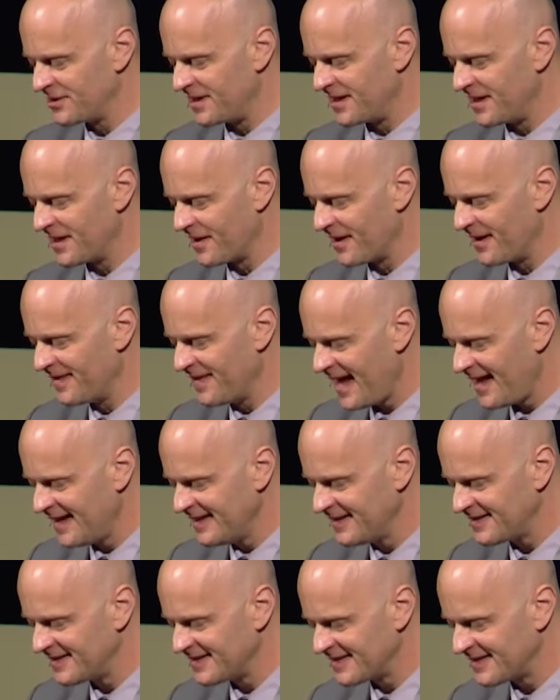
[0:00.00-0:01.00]
here, and that is
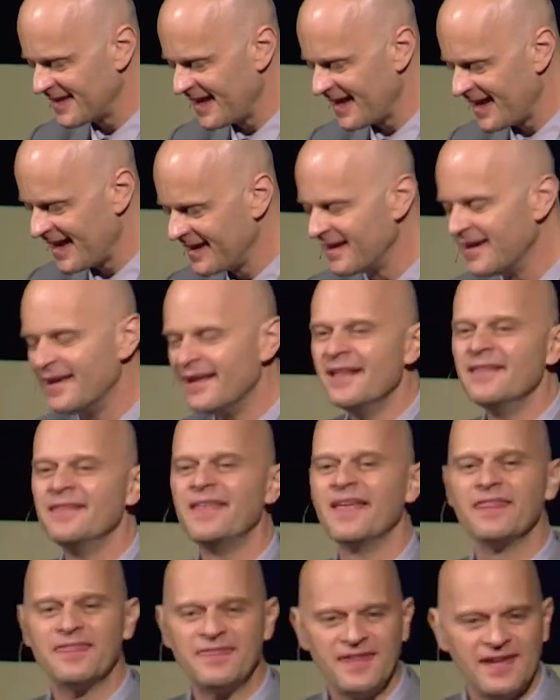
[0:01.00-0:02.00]
to say that
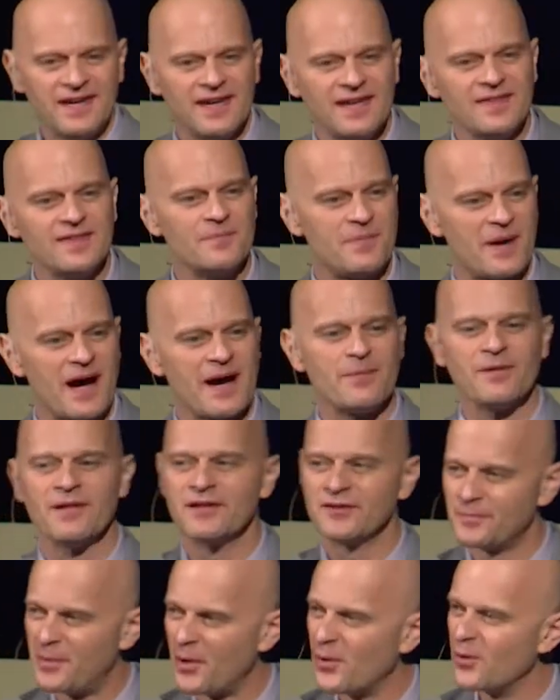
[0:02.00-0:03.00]
thinking the Bible as
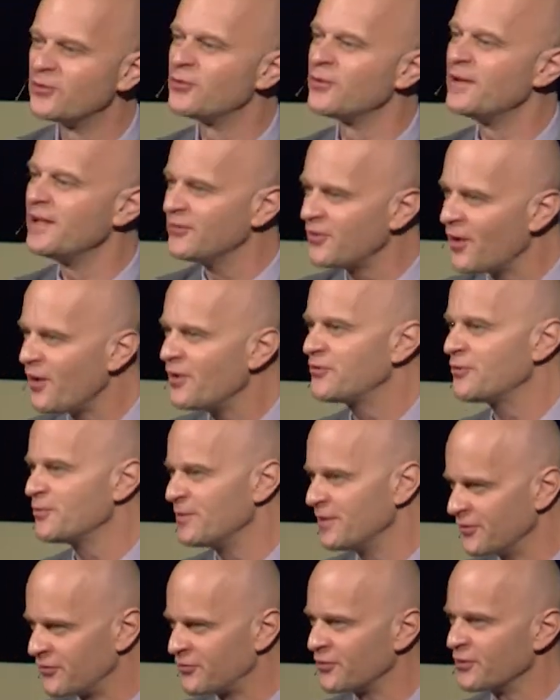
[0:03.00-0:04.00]
poetry is also an
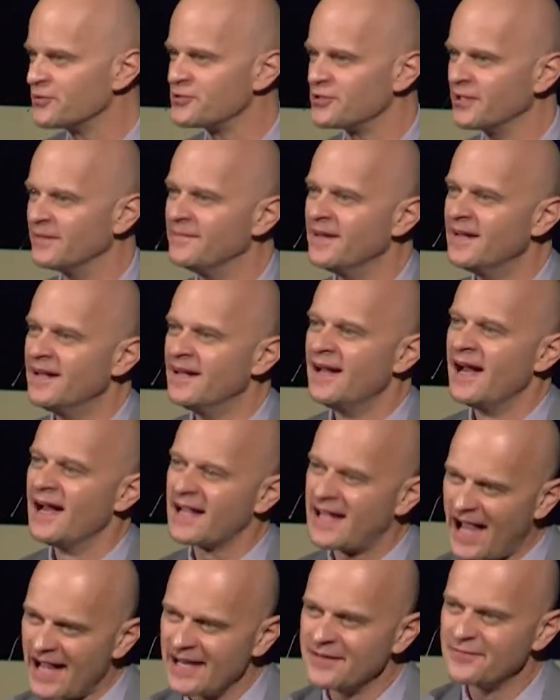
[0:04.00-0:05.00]
assertion, a
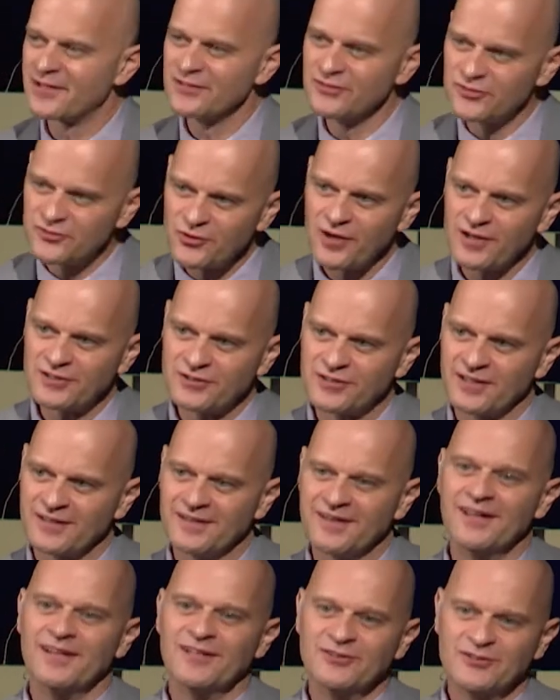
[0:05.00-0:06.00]
kind of construction,
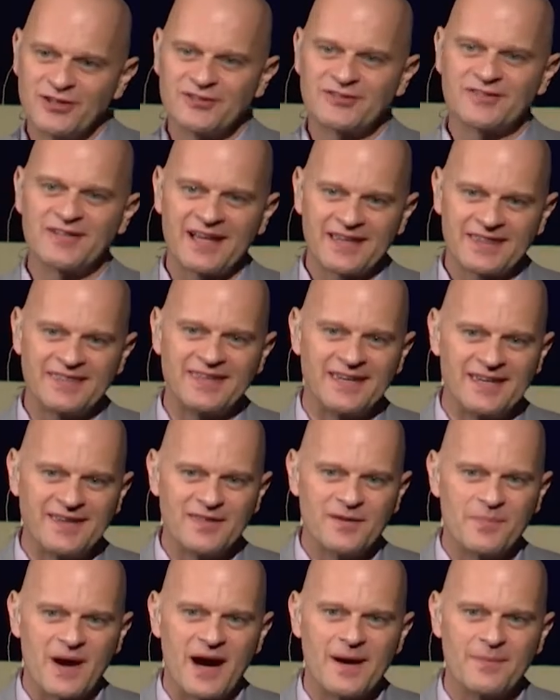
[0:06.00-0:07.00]
just like thinking the
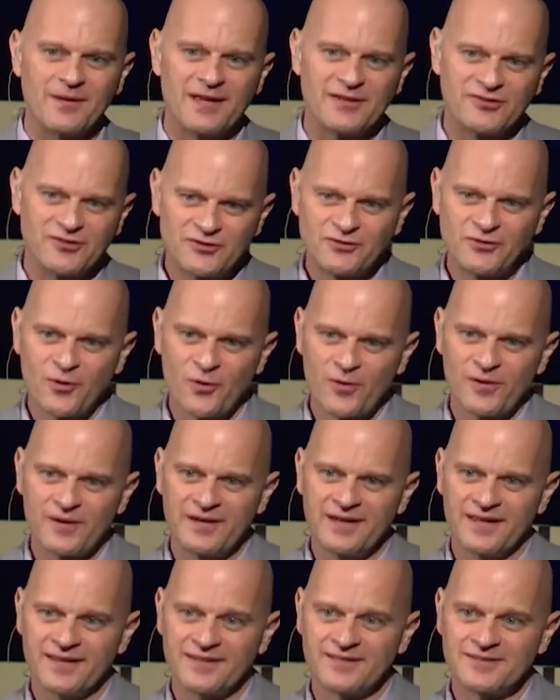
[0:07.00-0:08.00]
Bible as story
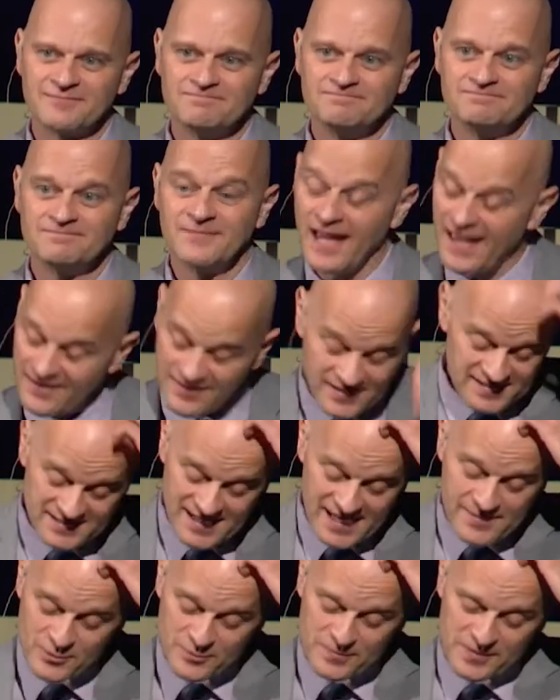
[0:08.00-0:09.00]
is. And the same
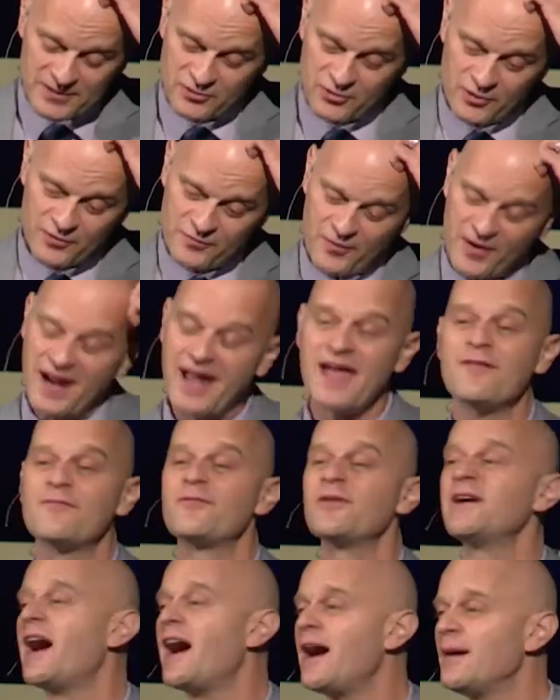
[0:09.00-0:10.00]
would be true for every
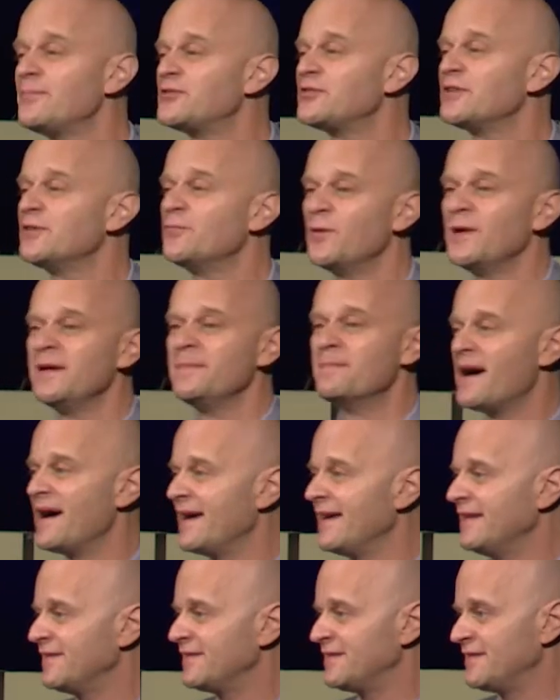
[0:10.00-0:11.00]
option we
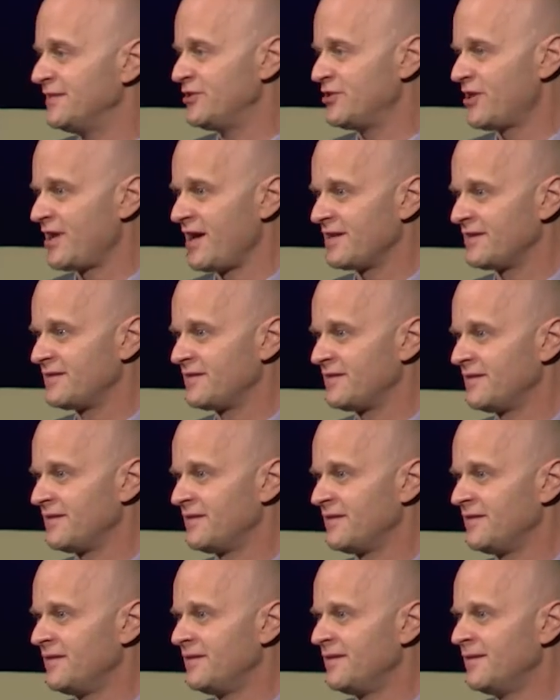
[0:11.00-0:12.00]
might suggest.
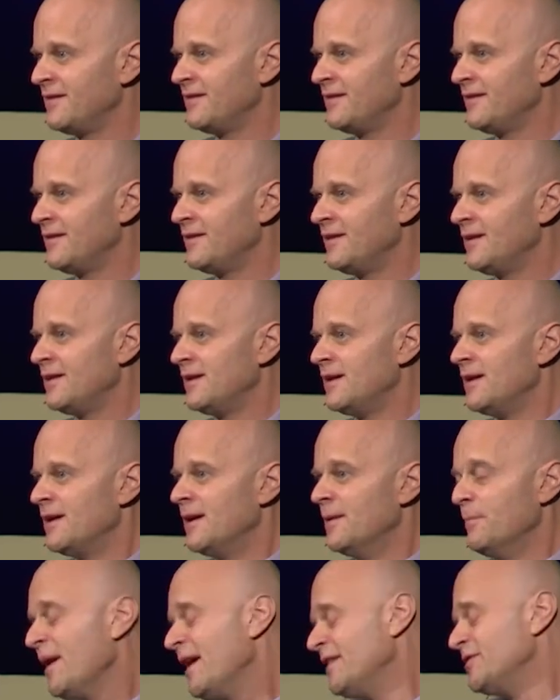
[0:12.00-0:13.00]

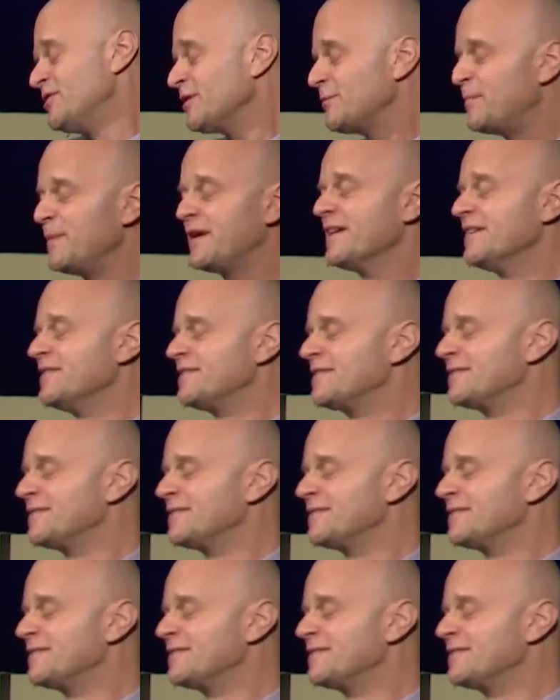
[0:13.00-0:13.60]
But just because